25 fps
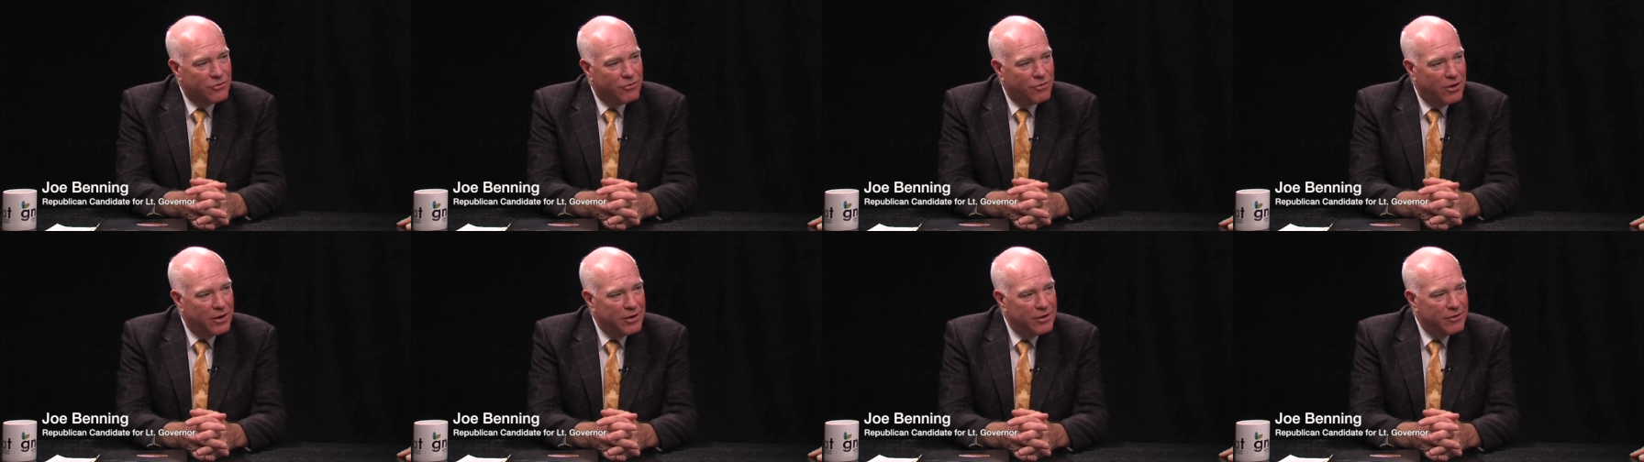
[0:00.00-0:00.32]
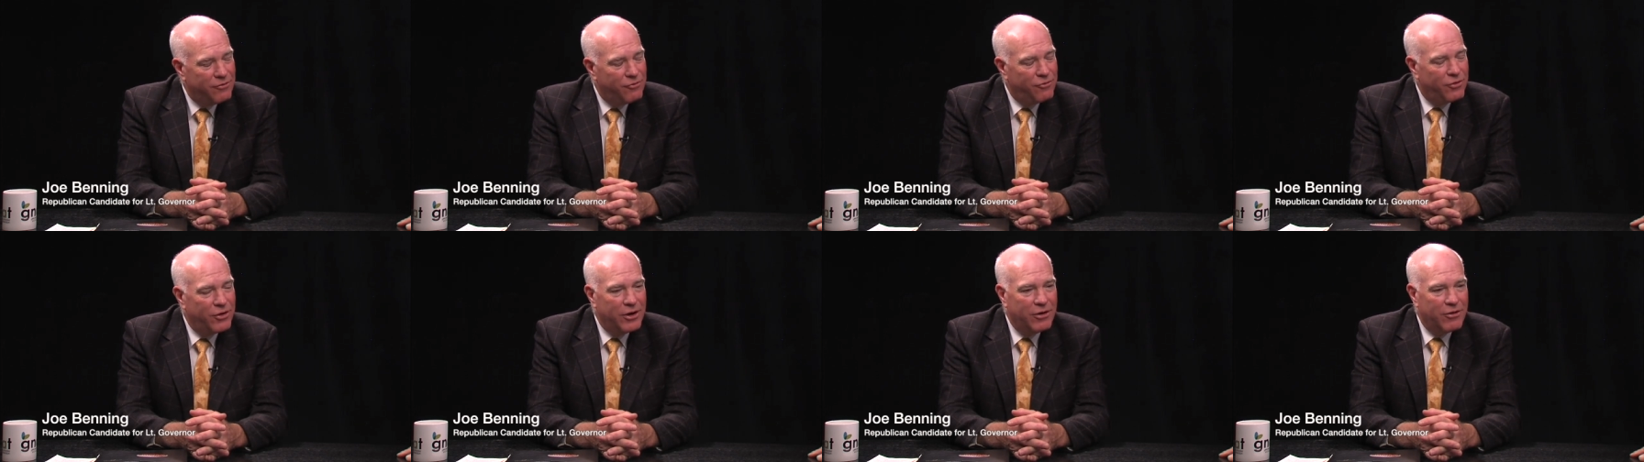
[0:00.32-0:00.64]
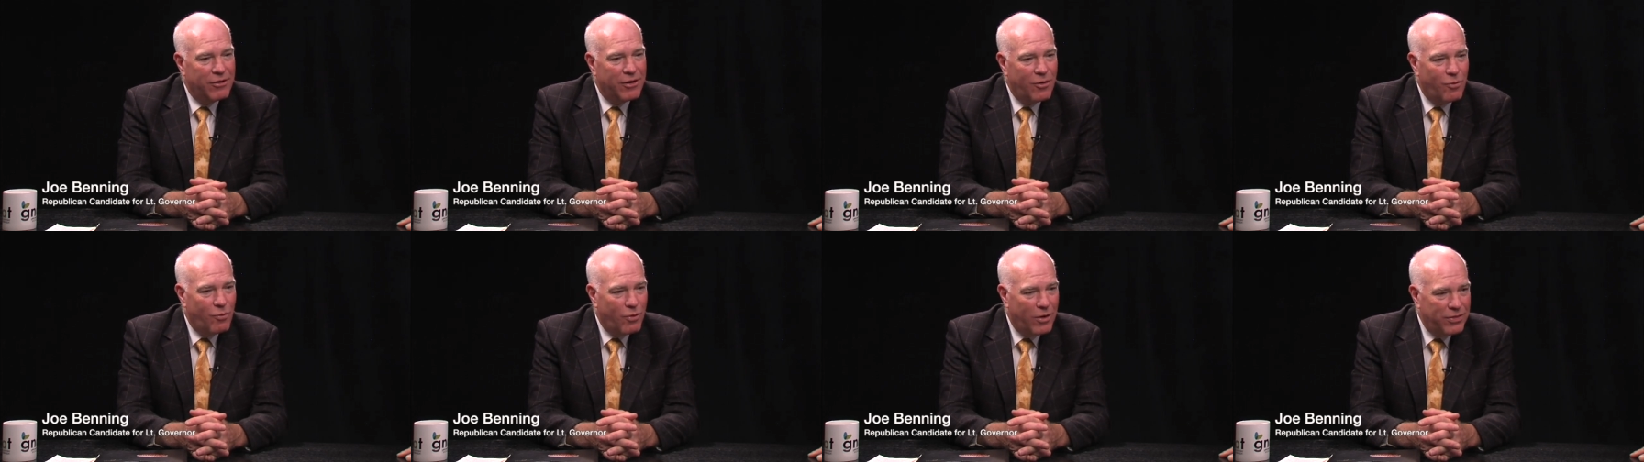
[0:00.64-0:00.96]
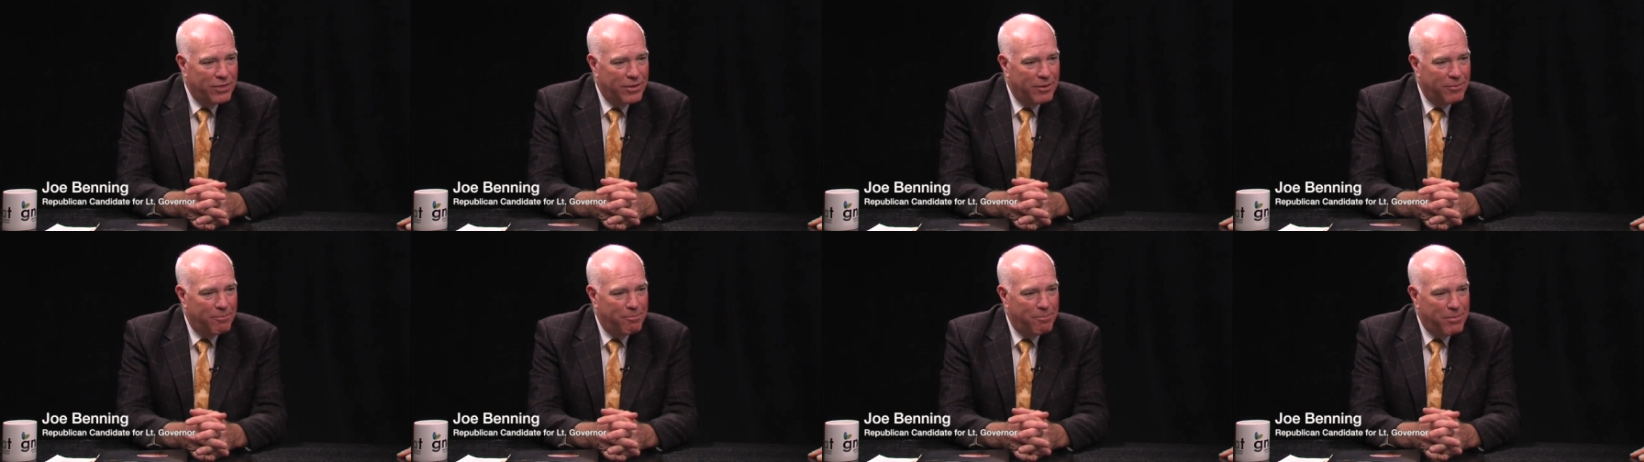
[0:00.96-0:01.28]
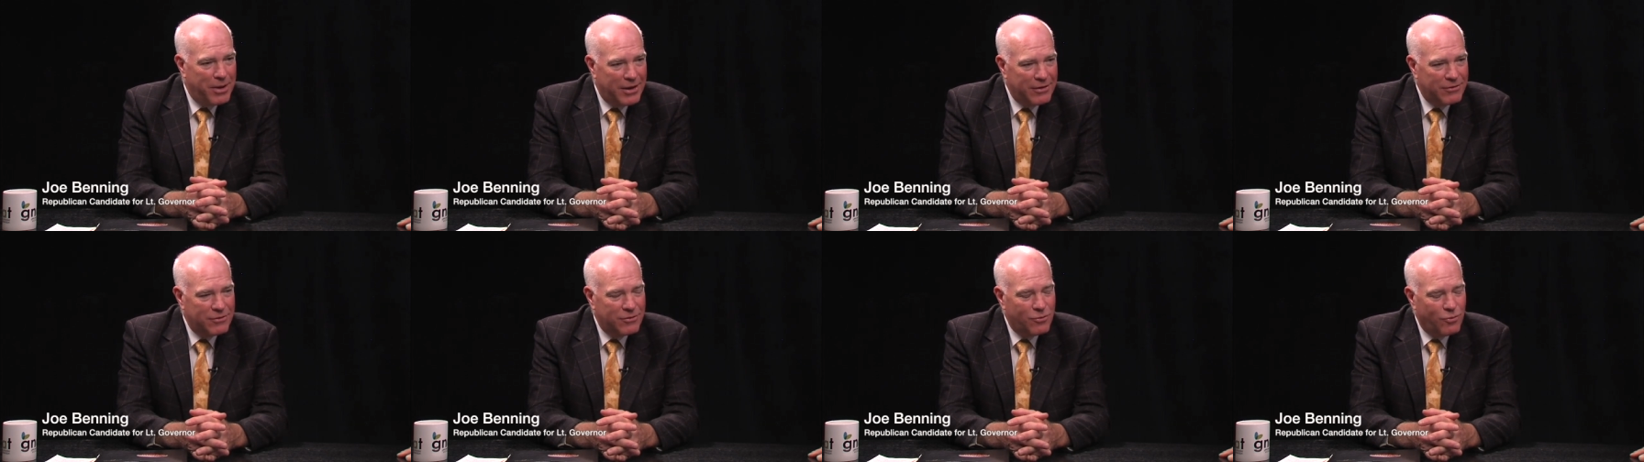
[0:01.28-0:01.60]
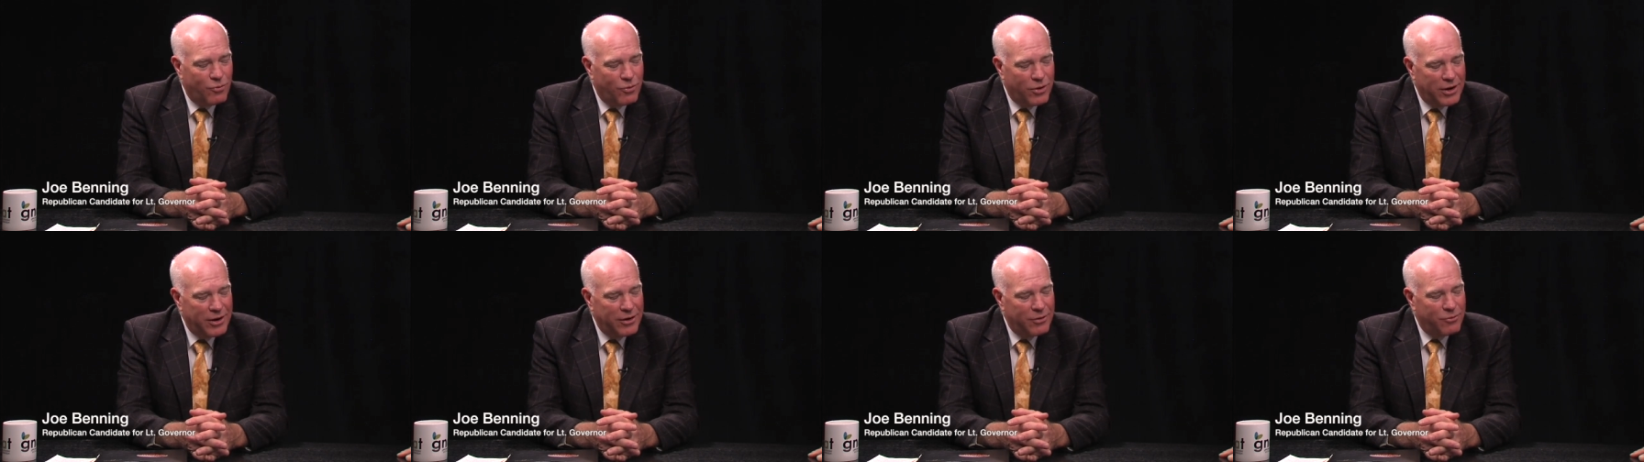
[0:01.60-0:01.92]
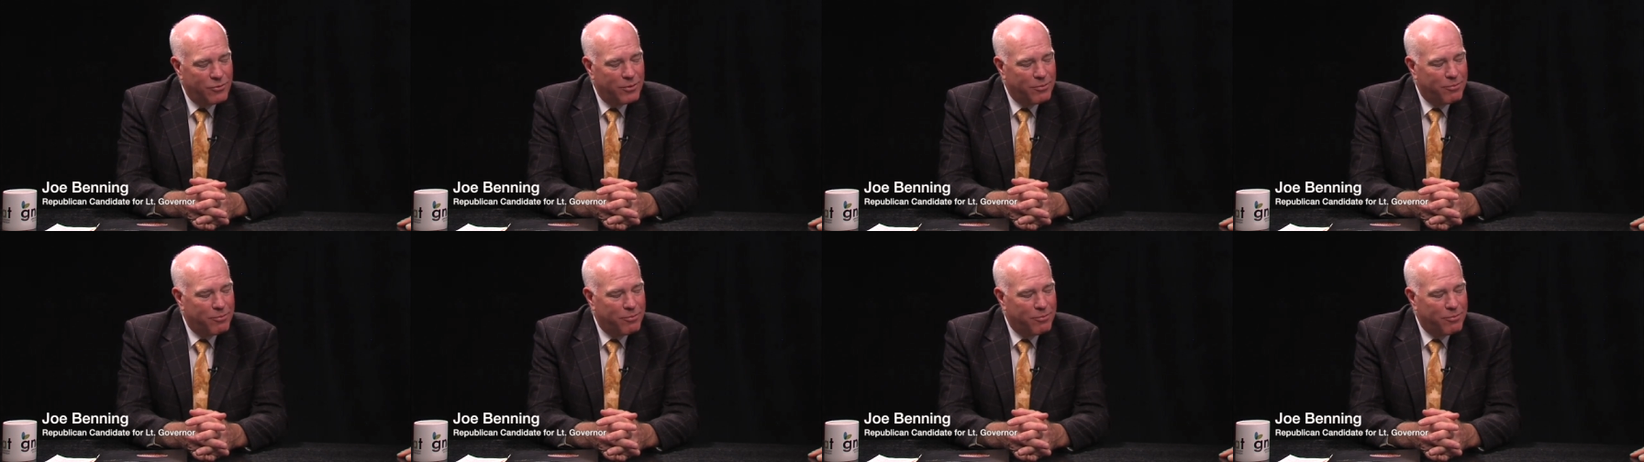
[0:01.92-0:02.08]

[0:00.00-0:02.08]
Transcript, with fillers: trying to figure out what the best way to